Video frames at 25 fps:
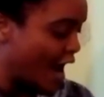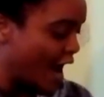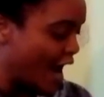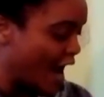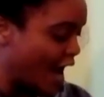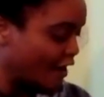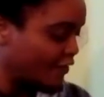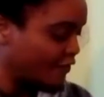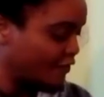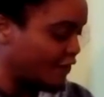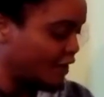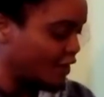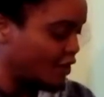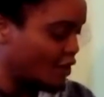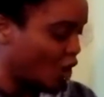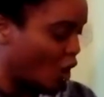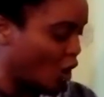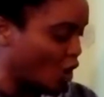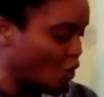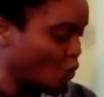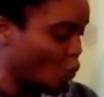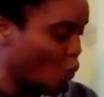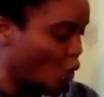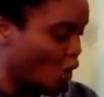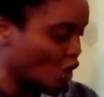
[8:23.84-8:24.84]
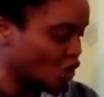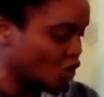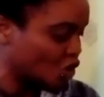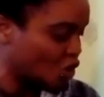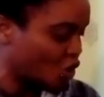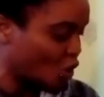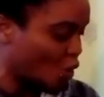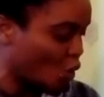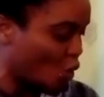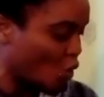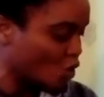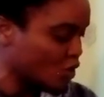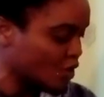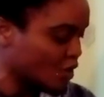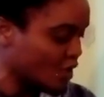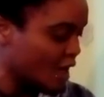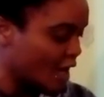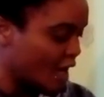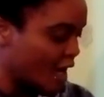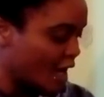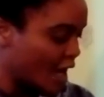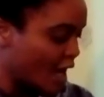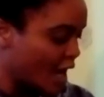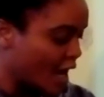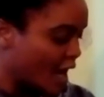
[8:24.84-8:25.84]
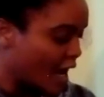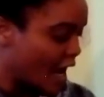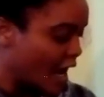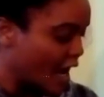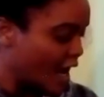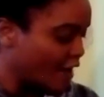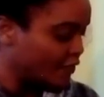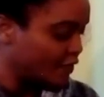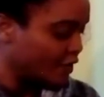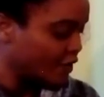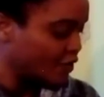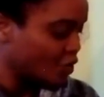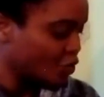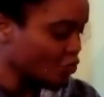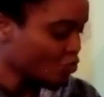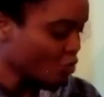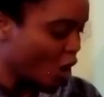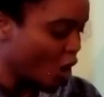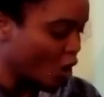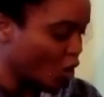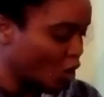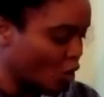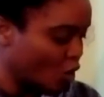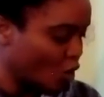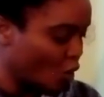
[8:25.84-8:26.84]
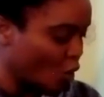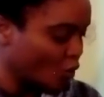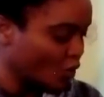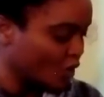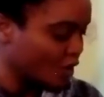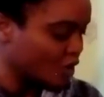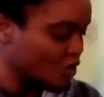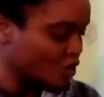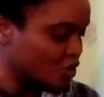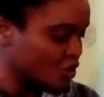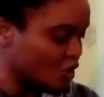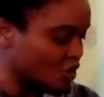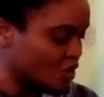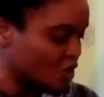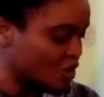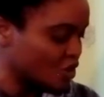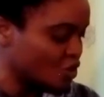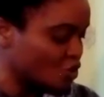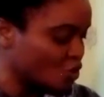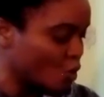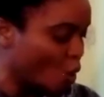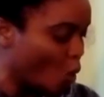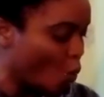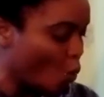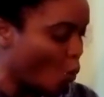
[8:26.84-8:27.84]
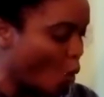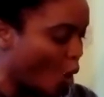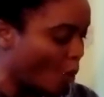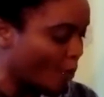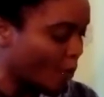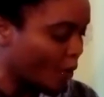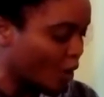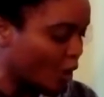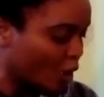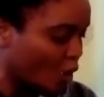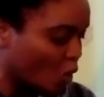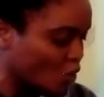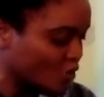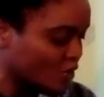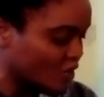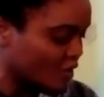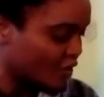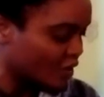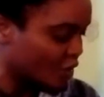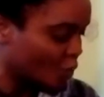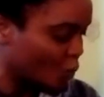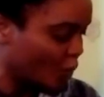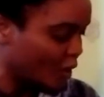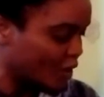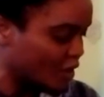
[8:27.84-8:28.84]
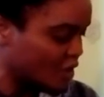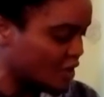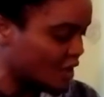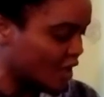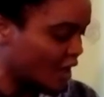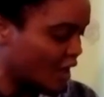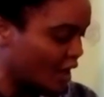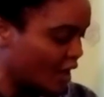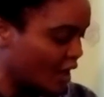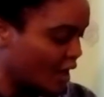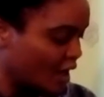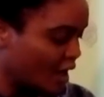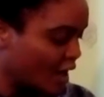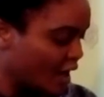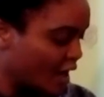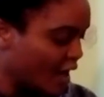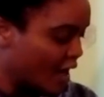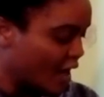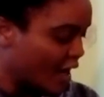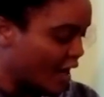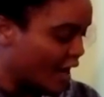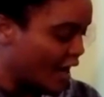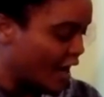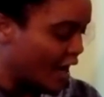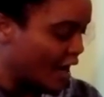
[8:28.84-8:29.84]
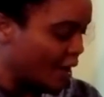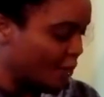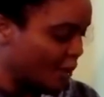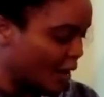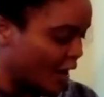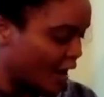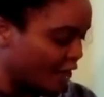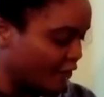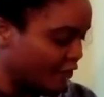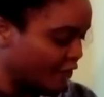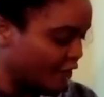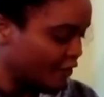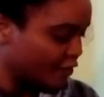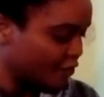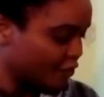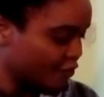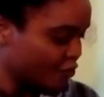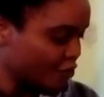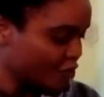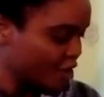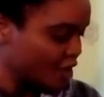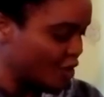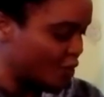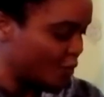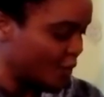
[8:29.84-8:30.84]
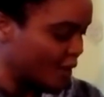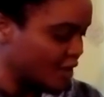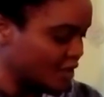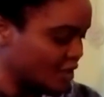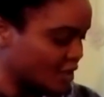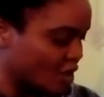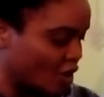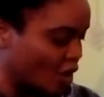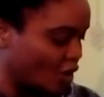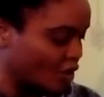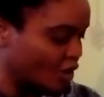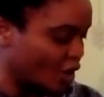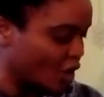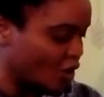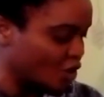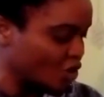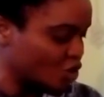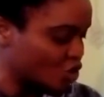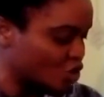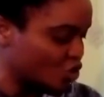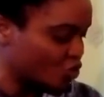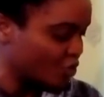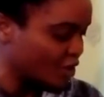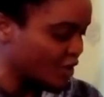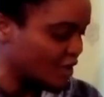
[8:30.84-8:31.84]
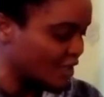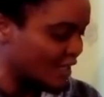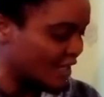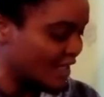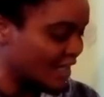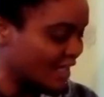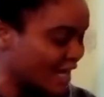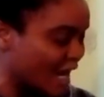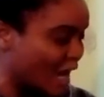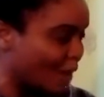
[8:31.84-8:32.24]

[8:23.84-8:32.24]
having unwashed clothes, having the wrong clothing such as no warm clothes in the winter, having frequent untreated